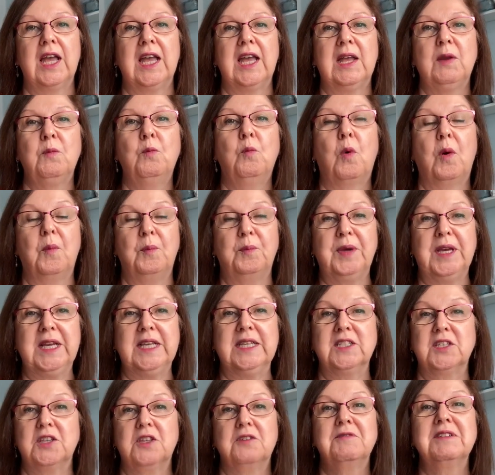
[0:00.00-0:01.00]
in one
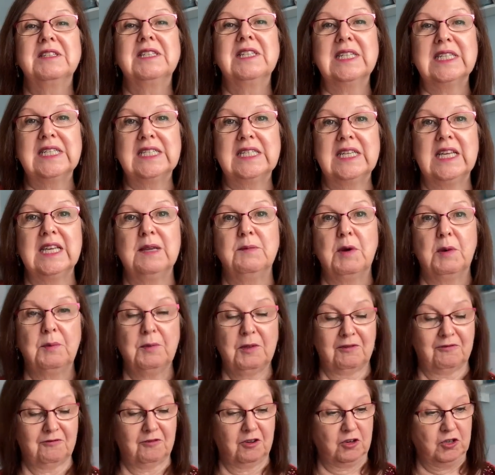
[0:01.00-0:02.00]
piece, so there isn't a seam up
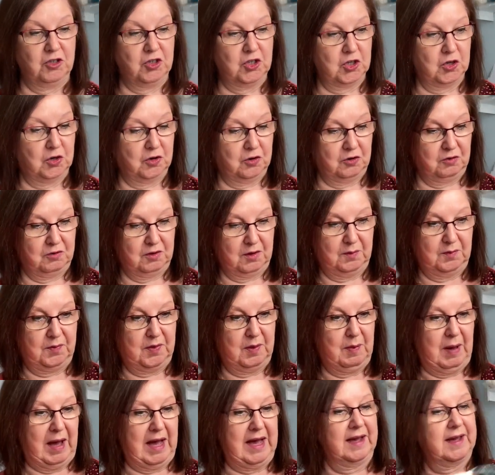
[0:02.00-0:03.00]
the front or up the
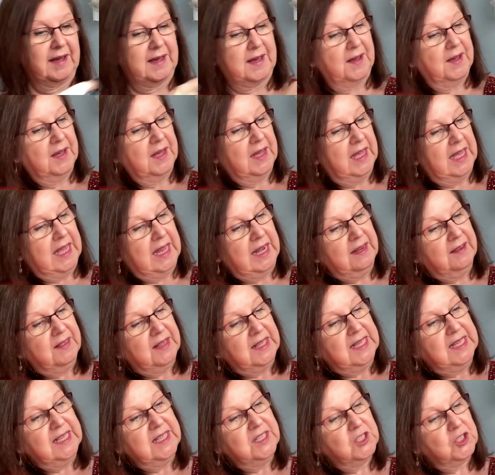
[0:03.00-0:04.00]
back in
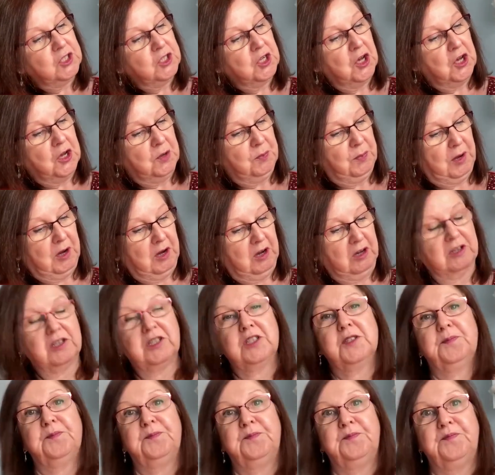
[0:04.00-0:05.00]
the skirt part.